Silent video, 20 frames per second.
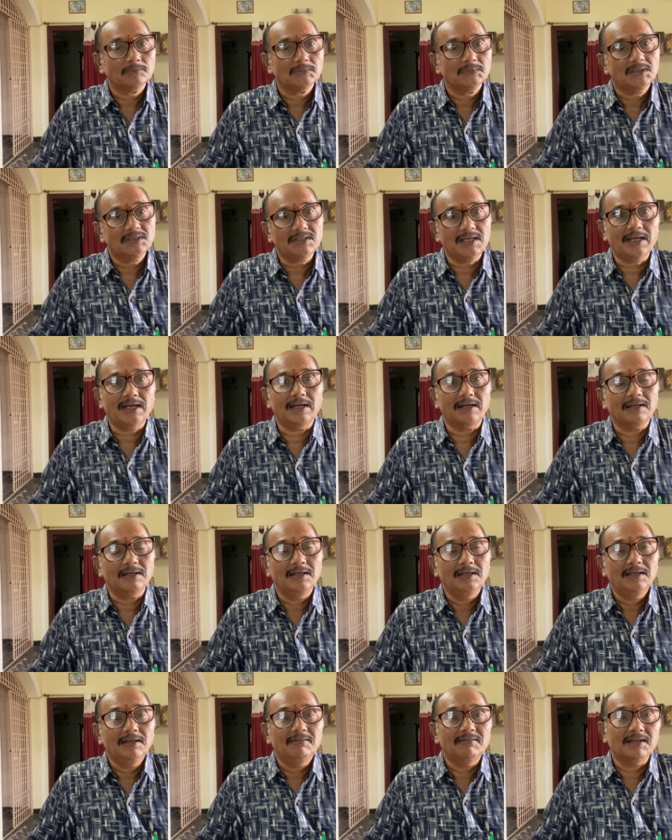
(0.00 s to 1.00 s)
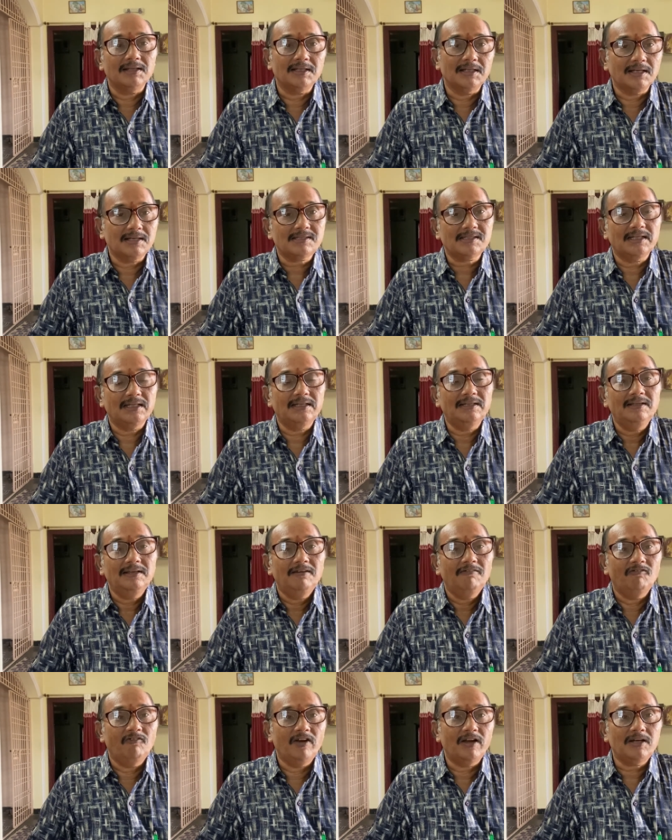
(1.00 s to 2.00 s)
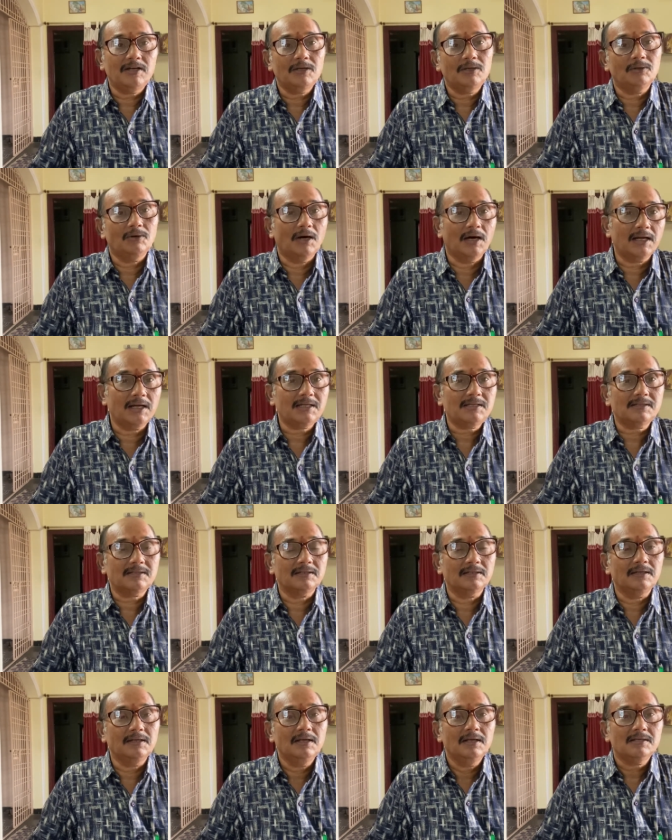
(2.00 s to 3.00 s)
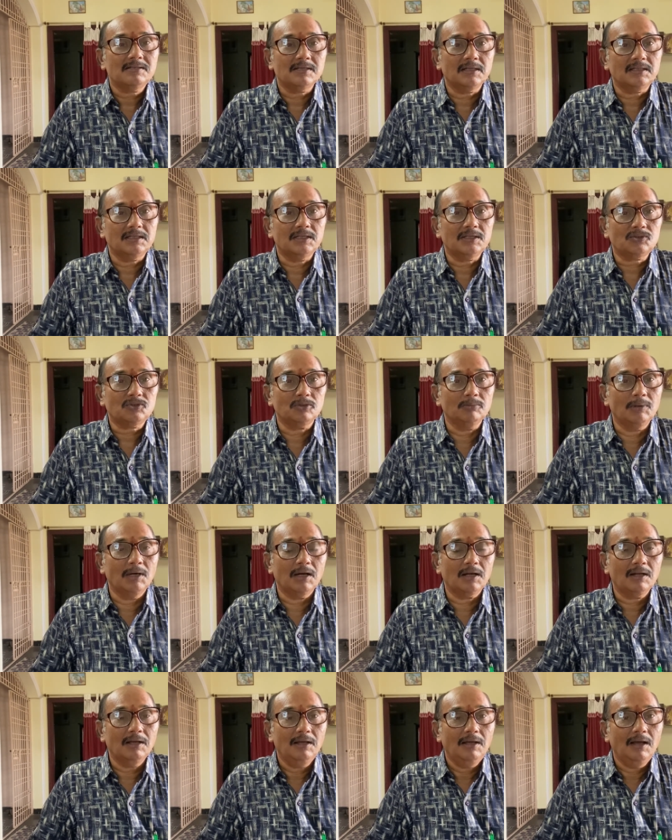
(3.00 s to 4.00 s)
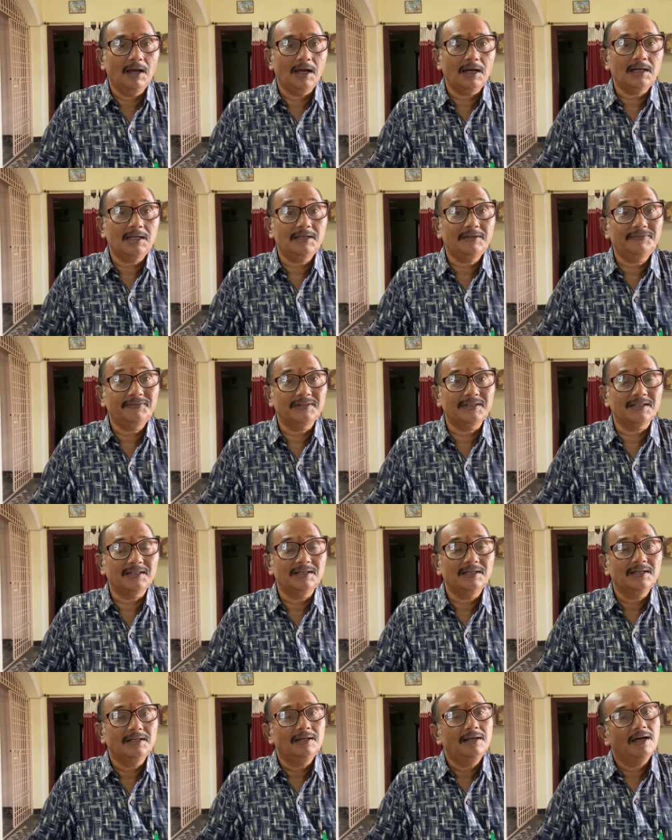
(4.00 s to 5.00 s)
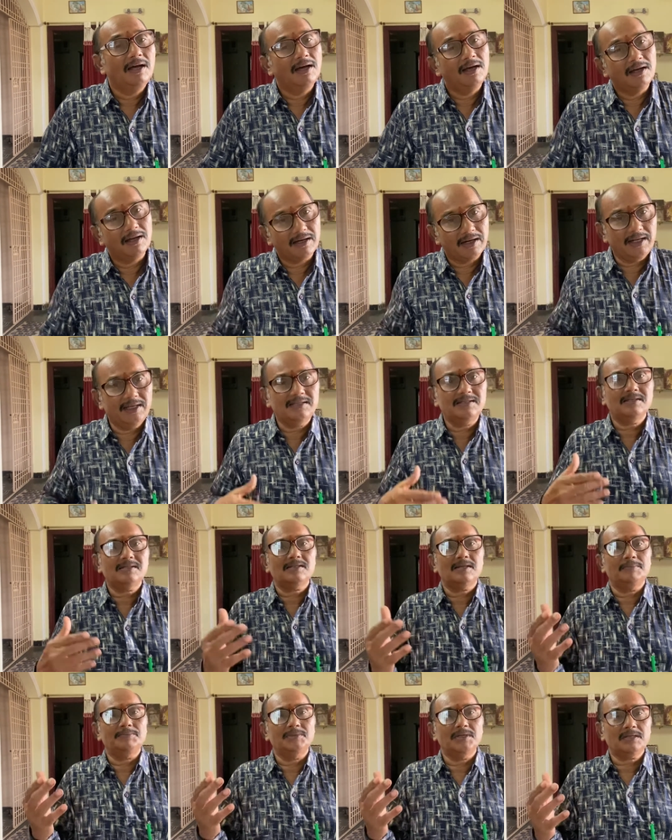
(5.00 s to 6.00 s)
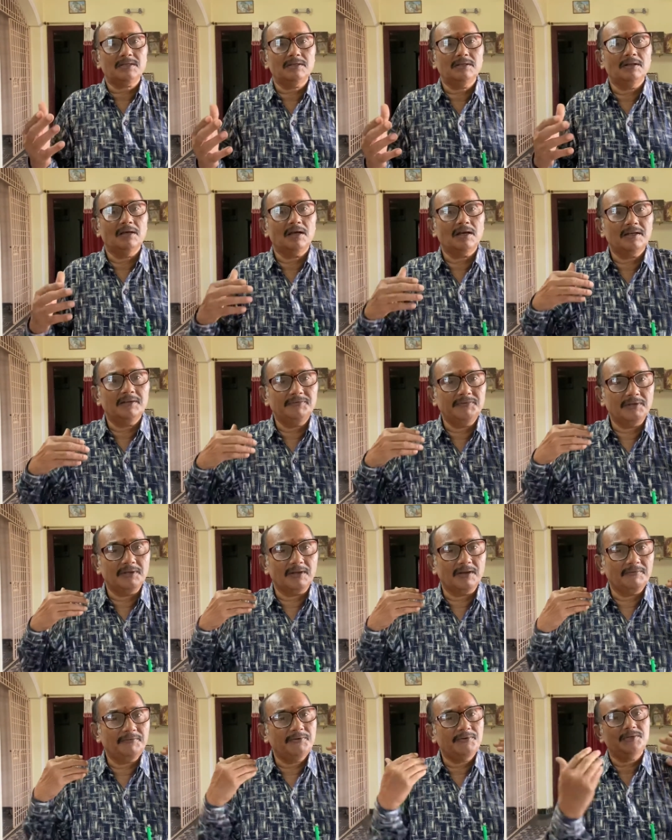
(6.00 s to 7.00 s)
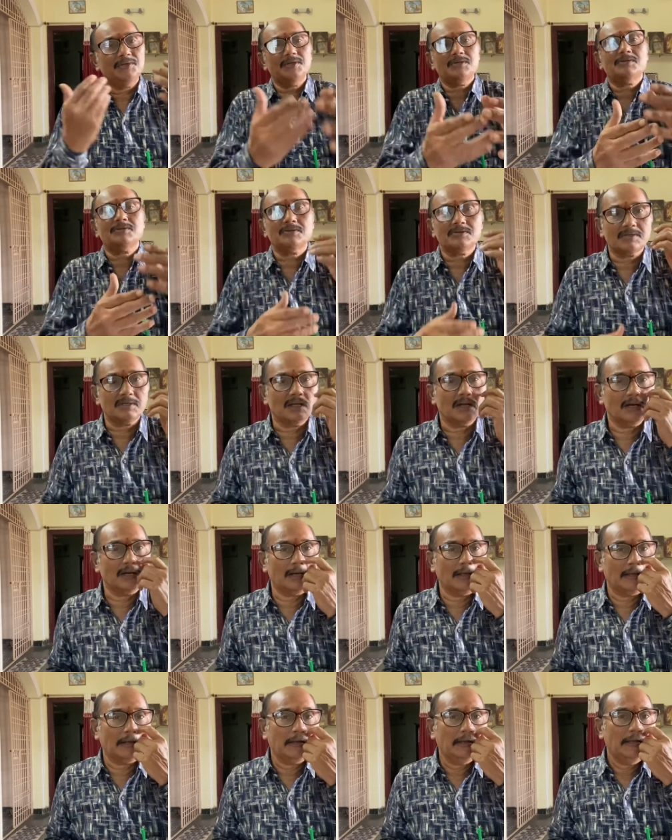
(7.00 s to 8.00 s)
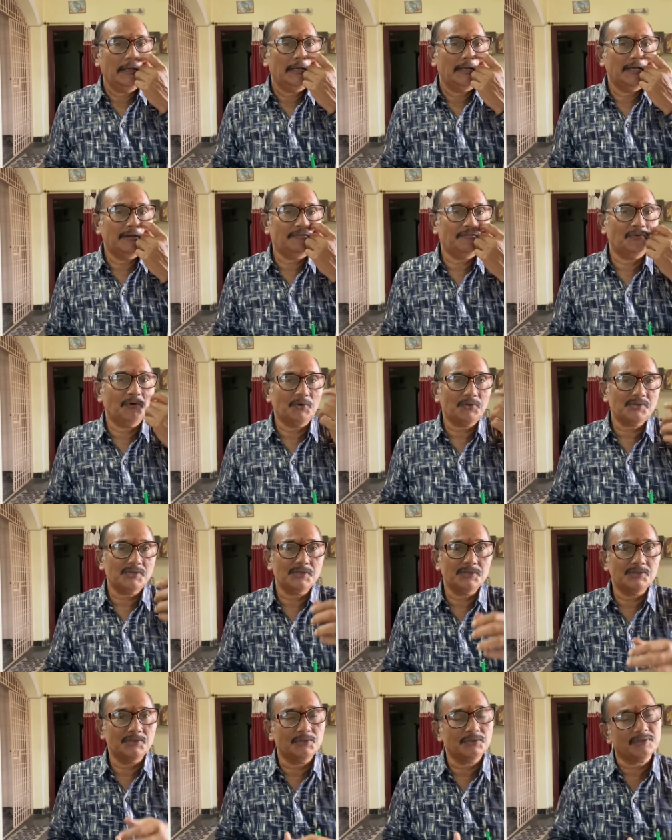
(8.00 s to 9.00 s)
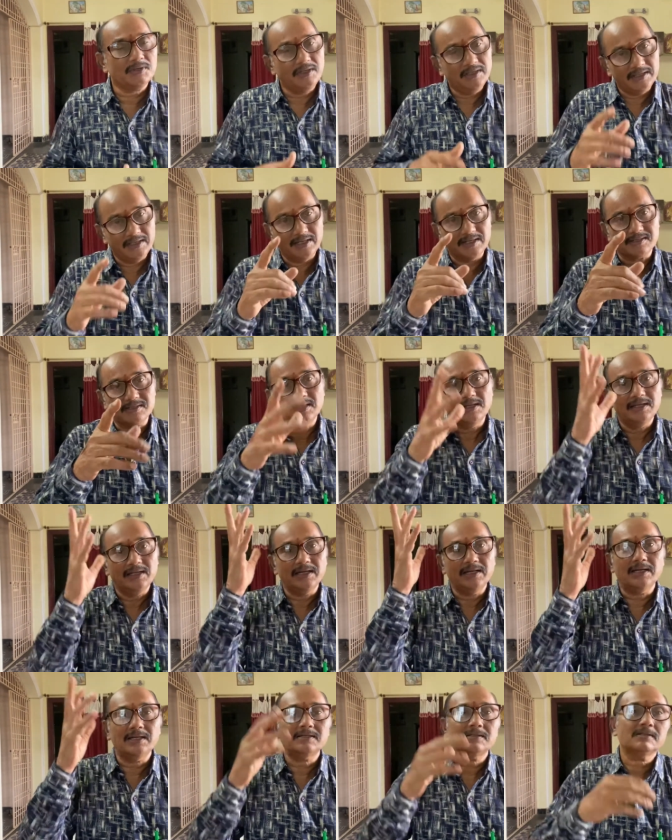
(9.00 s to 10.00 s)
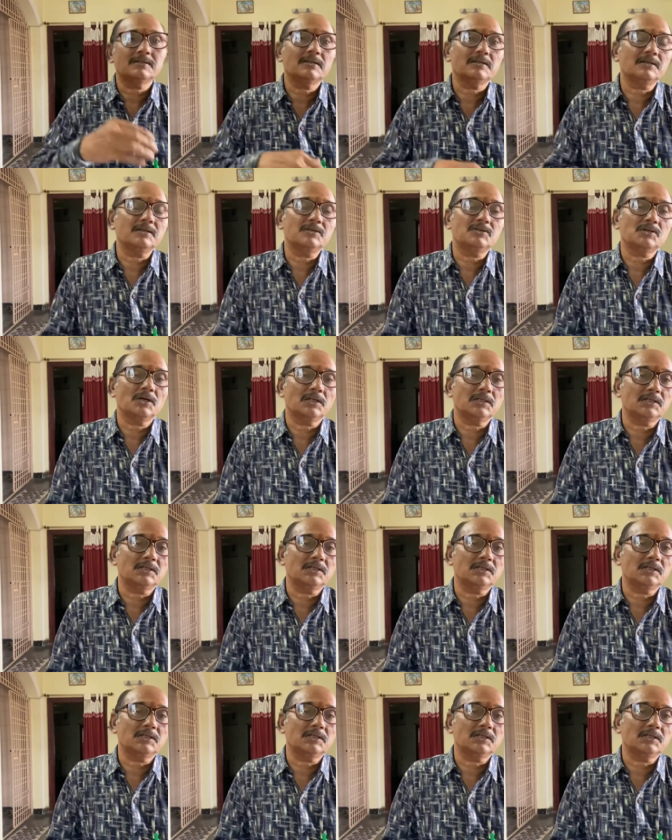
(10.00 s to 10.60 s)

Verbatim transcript: Second, when the SI went to arrest uh, Satish Kumar and if he uh, raises objection or if he refuses to surrender, if force is used, yes, it is in the discharge